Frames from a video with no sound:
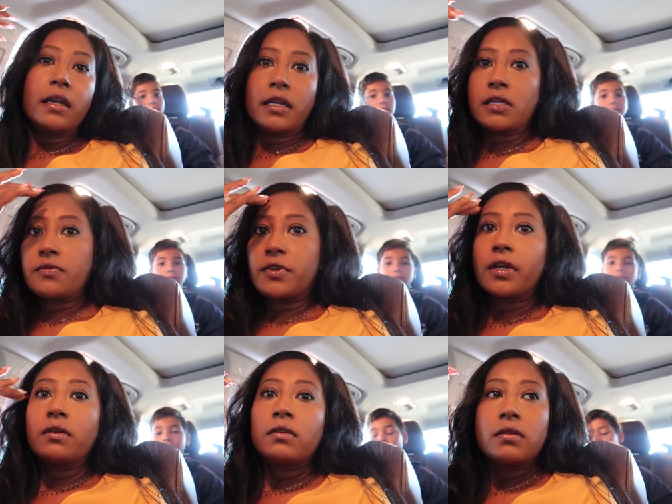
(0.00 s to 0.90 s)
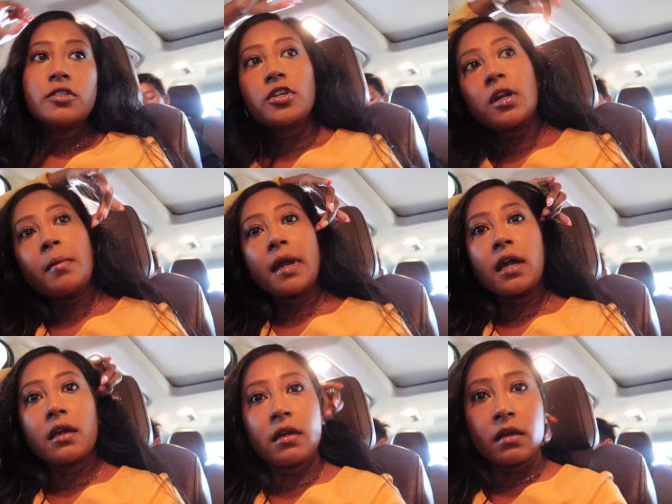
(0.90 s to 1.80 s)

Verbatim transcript: it is for you. Jonah made it.